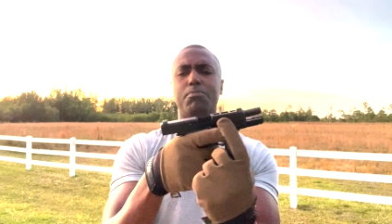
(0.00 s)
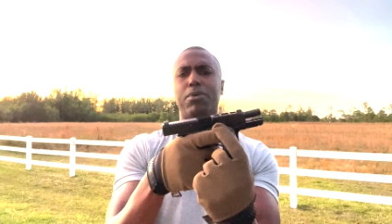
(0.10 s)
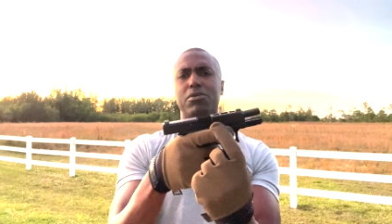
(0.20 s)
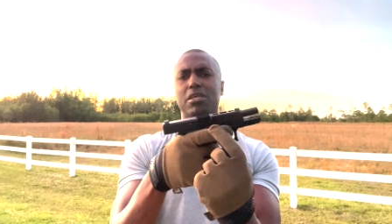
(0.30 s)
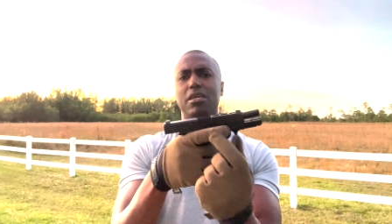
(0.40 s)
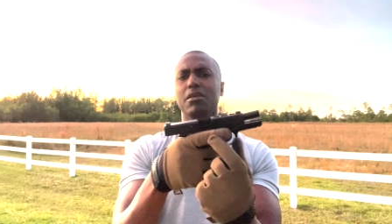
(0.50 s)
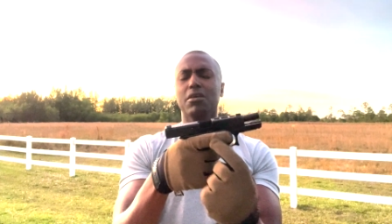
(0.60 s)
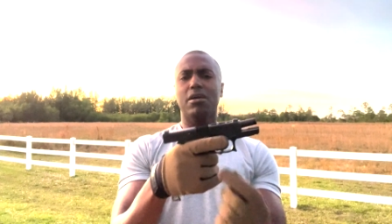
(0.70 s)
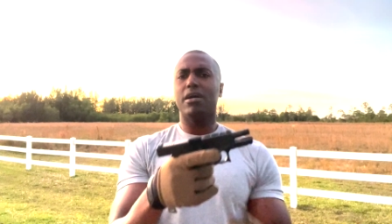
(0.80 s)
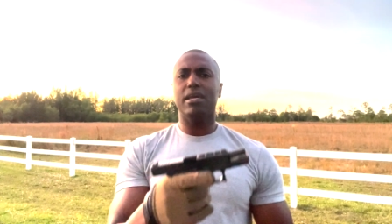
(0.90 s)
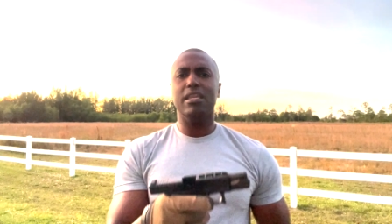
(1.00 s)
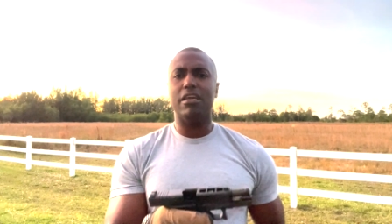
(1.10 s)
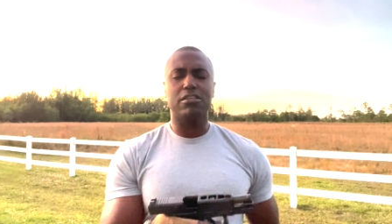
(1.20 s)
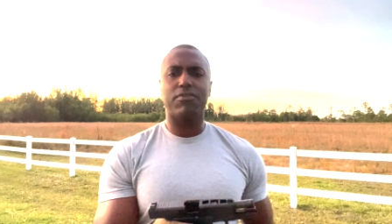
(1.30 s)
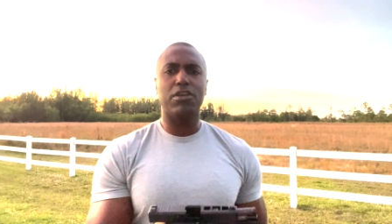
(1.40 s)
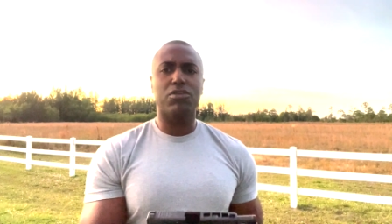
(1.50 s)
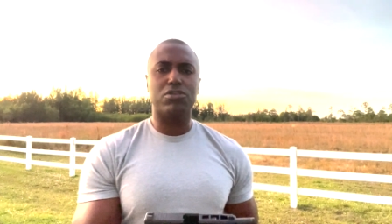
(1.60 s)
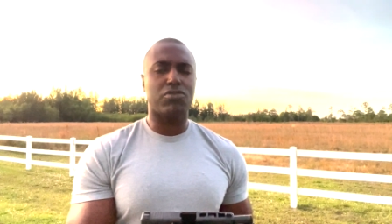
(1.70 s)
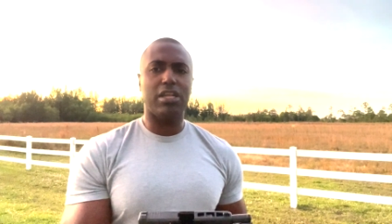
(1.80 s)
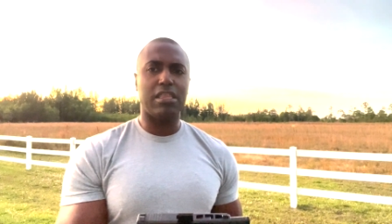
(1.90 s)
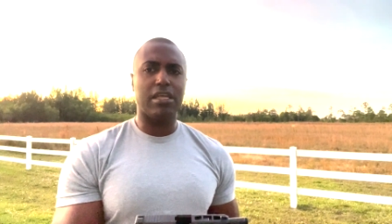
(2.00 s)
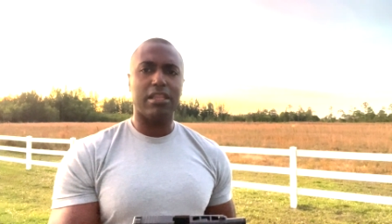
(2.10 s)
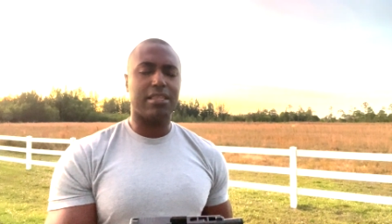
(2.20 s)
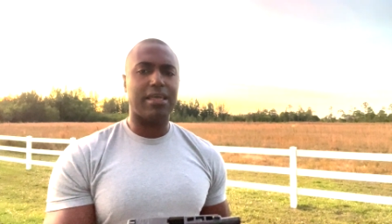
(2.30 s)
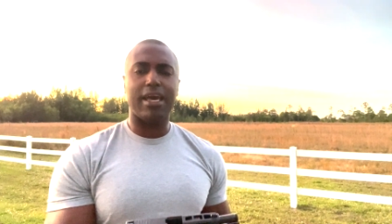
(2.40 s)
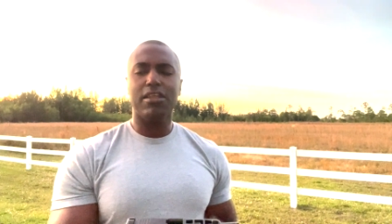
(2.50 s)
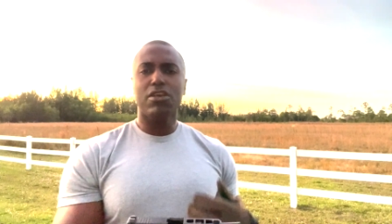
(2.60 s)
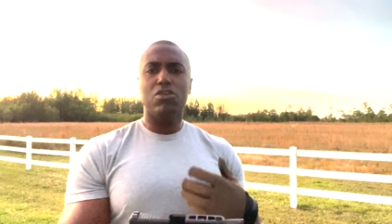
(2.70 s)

bulky uh, index fingers or anything like that.